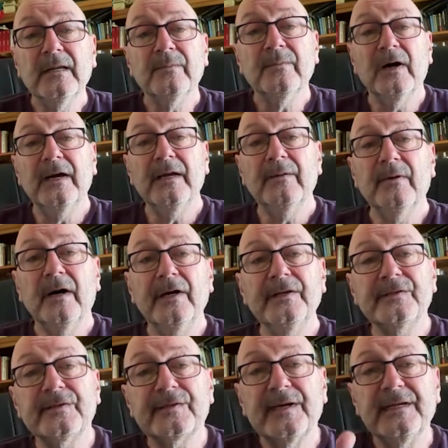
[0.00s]
I used
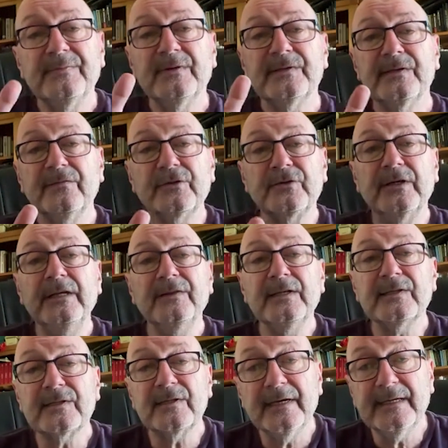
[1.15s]
to say to myself, treat
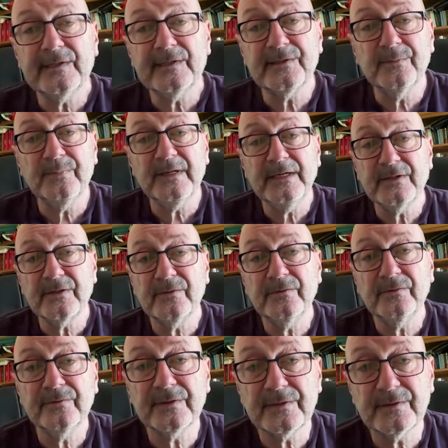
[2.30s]
this like it's the
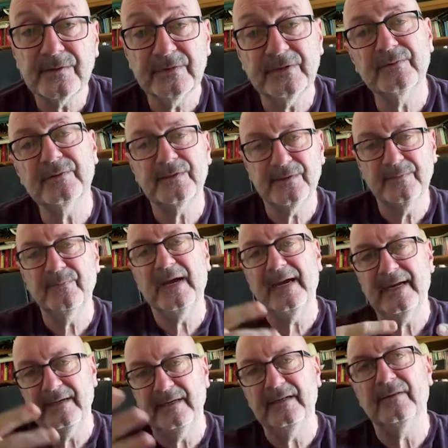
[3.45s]
Beatles, which was the
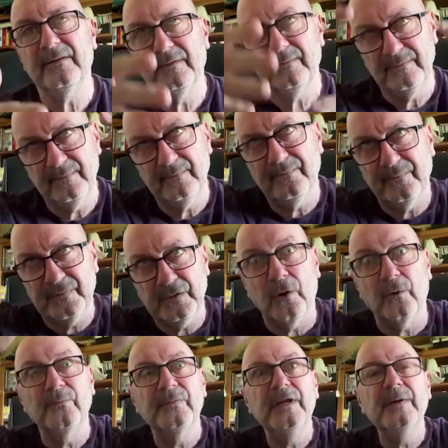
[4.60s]
band, the
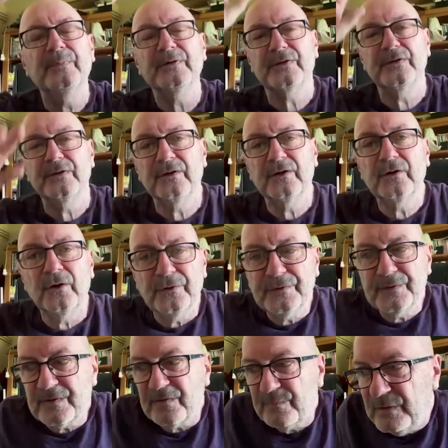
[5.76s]
omnipotent
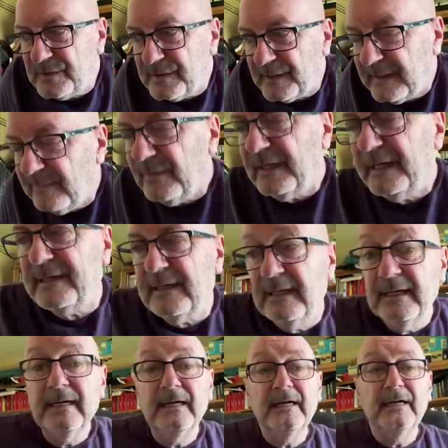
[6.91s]
gods of music in my day.
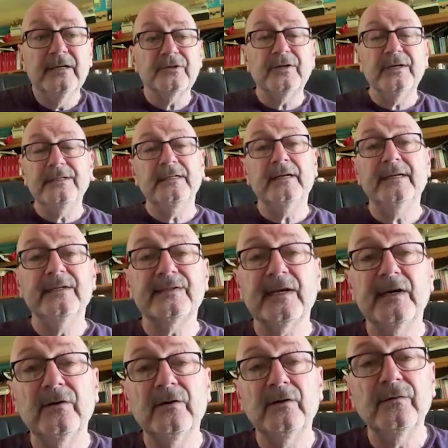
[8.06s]
Treat it like it's
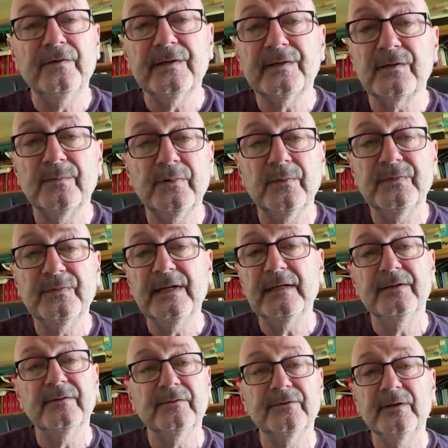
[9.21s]
Elvis or Bob Dylan
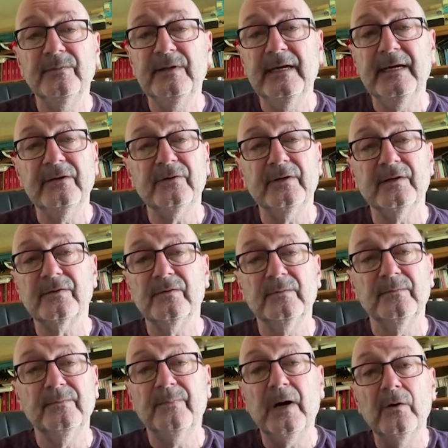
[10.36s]
or Jimi Hendrix or
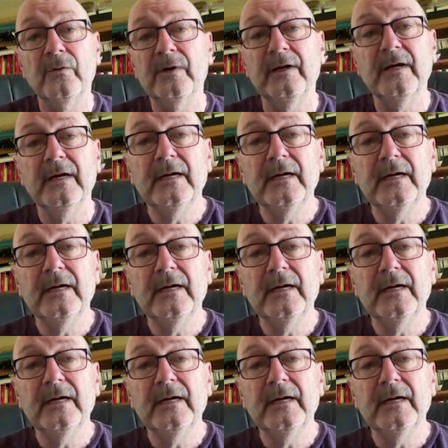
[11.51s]
Bowie.